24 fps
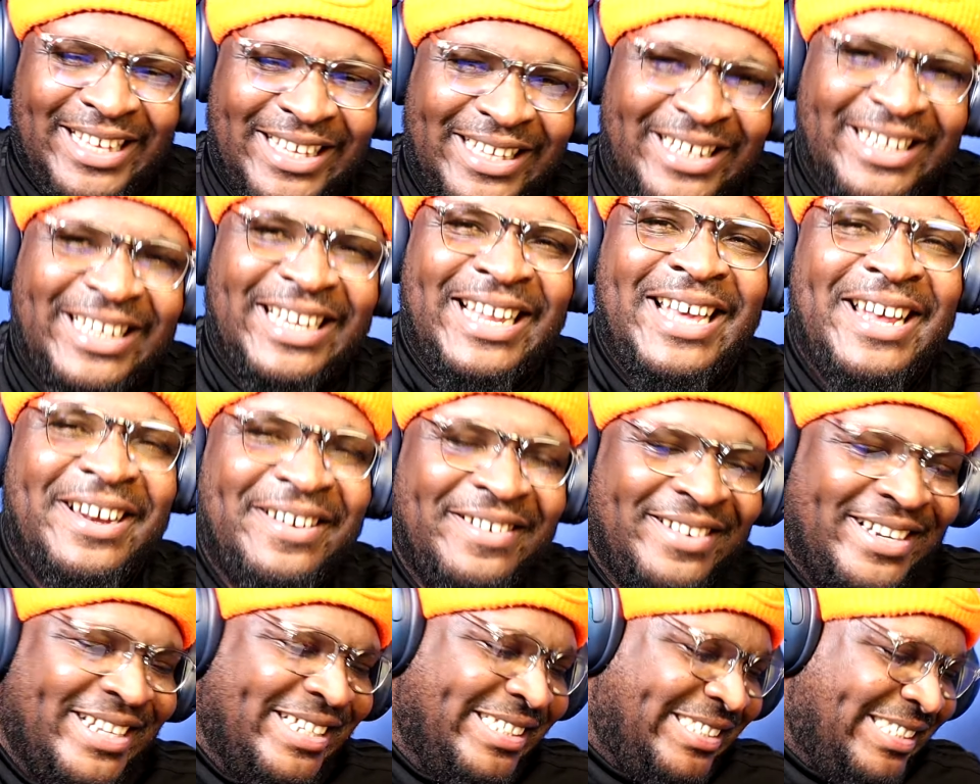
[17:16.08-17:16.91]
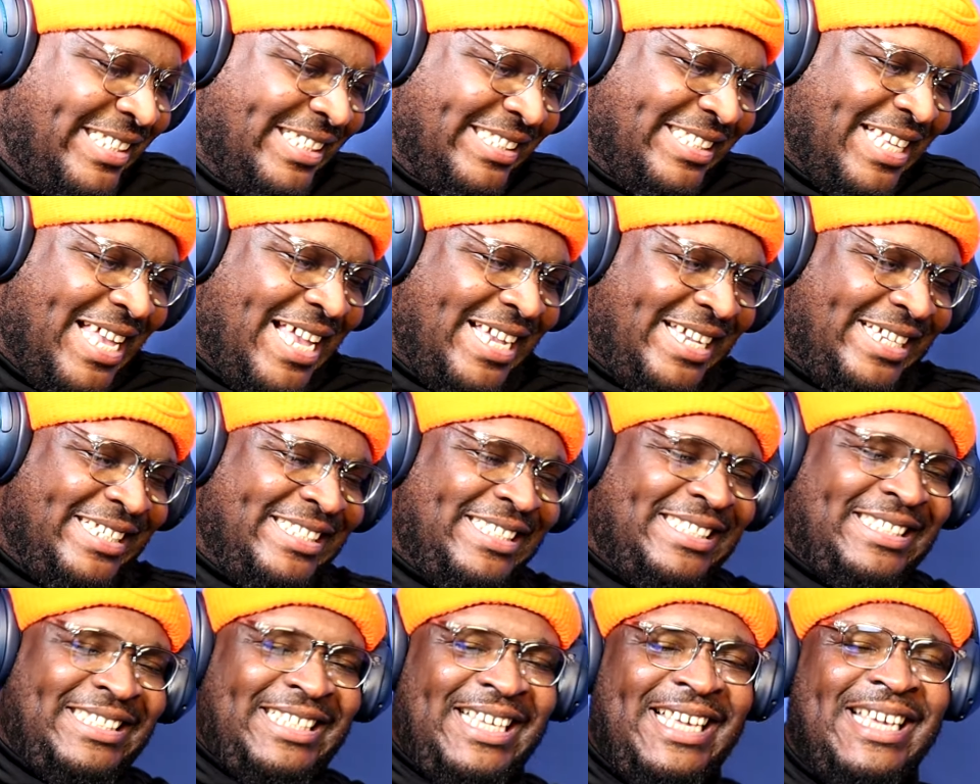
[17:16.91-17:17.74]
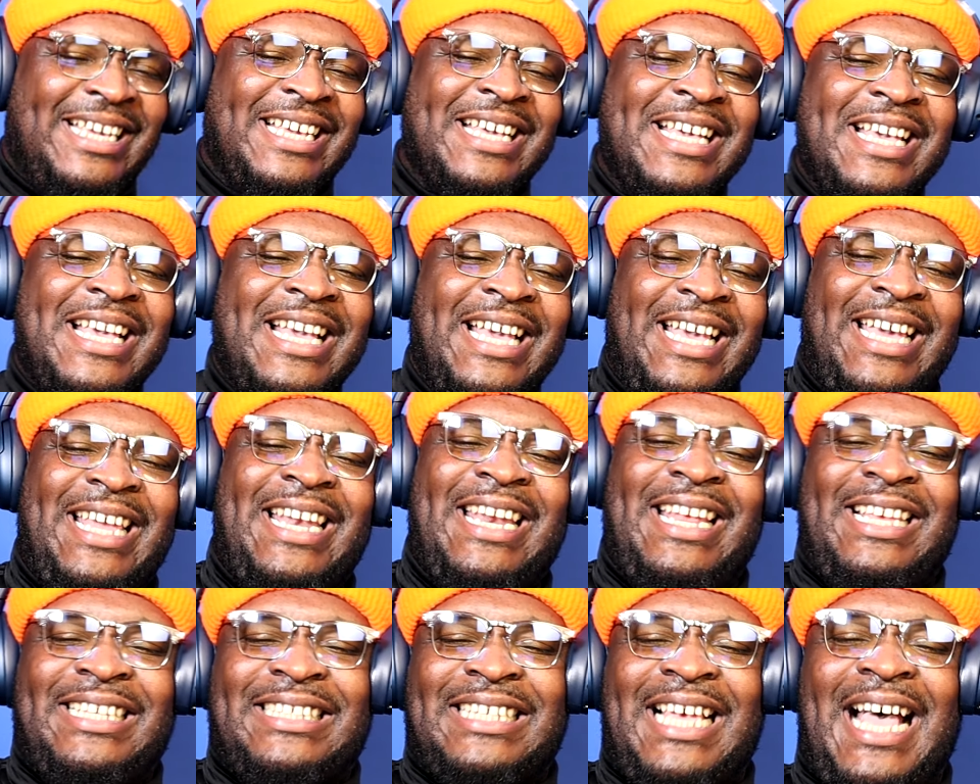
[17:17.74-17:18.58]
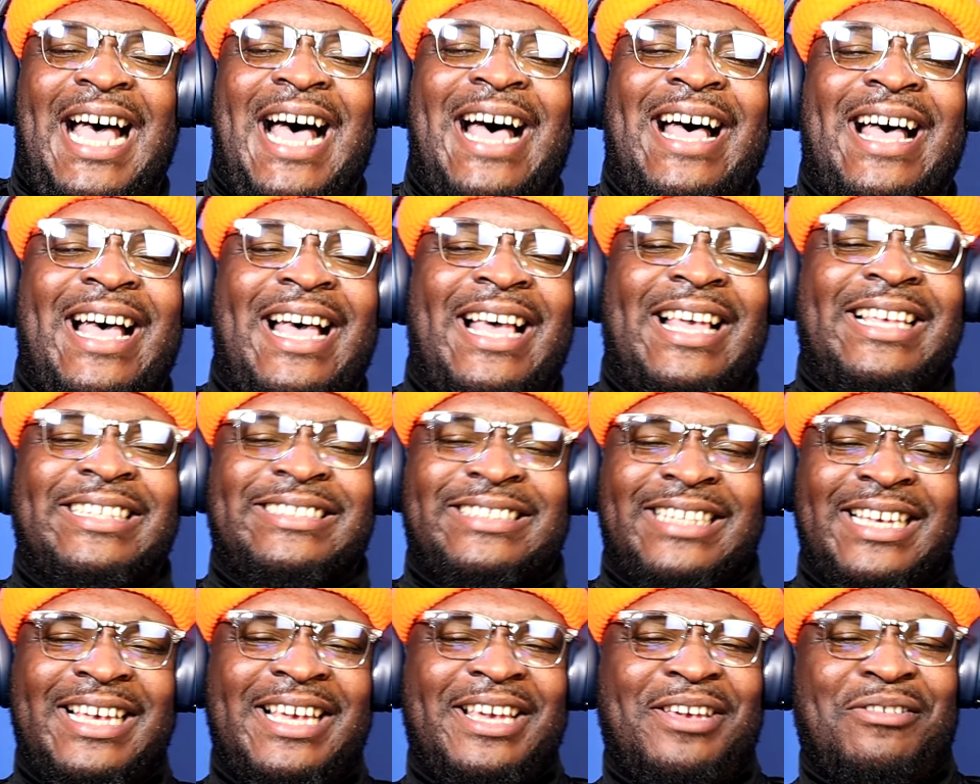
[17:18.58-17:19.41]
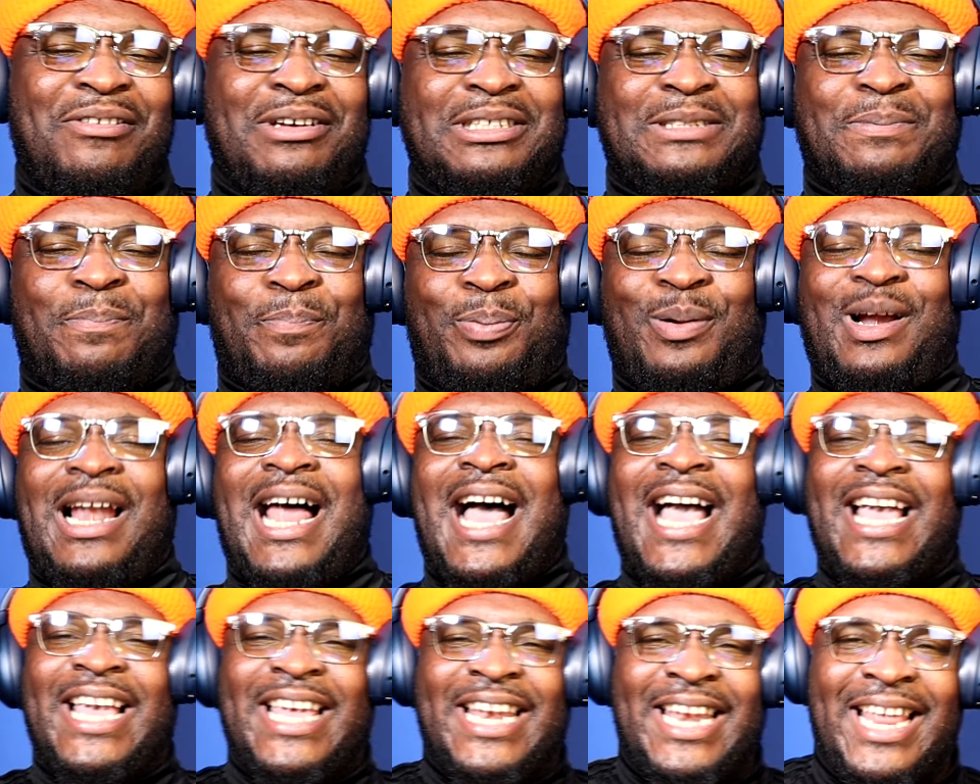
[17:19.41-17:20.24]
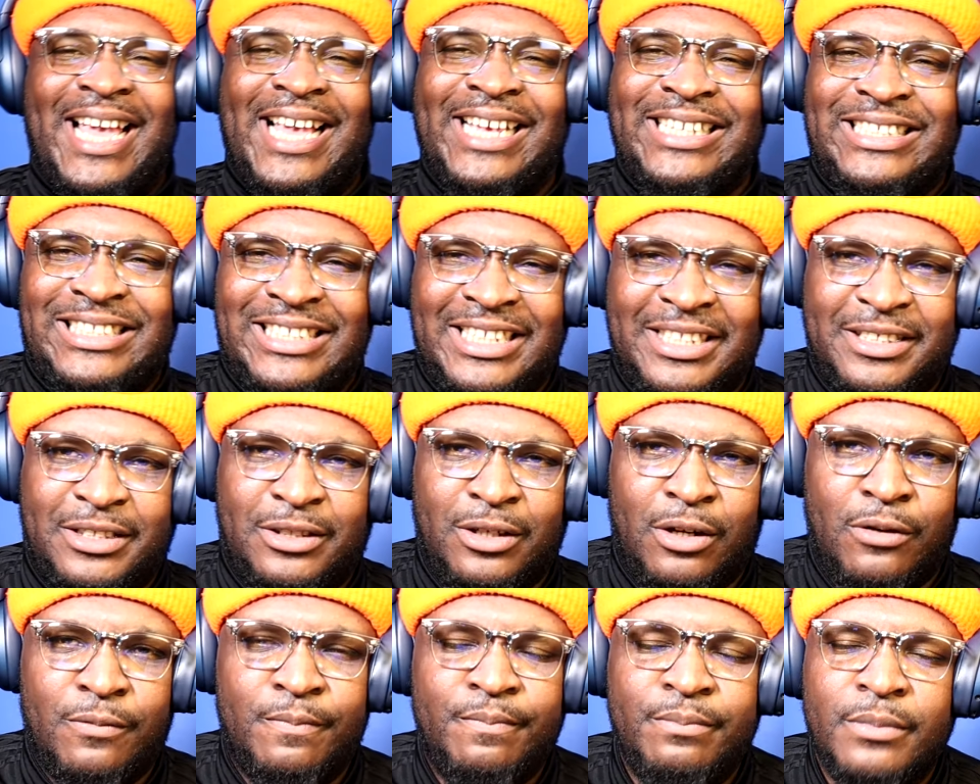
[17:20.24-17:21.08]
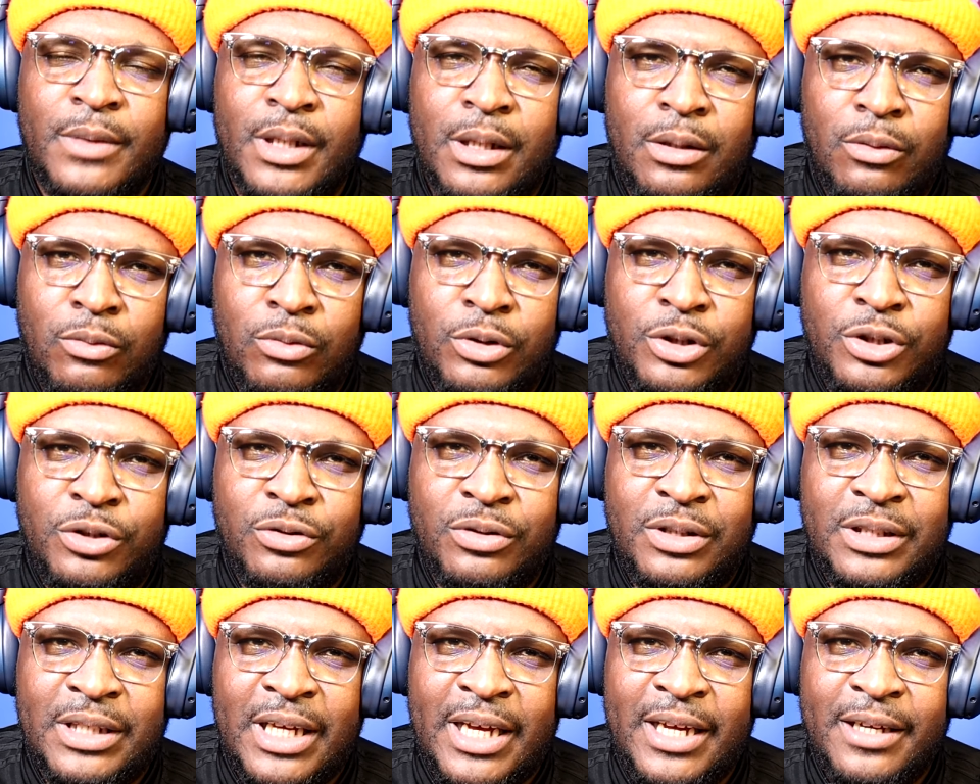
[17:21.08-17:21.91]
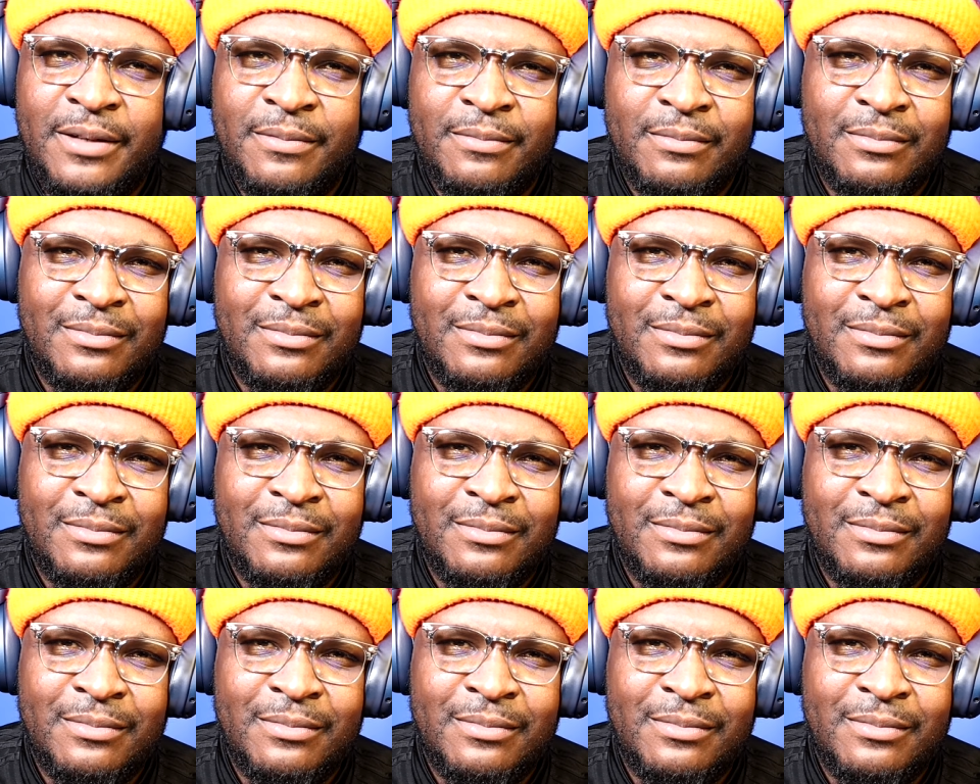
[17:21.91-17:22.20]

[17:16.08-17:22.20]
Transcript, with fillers: hilarious because I can see in his eyes he was plotting that shit. So, would you say?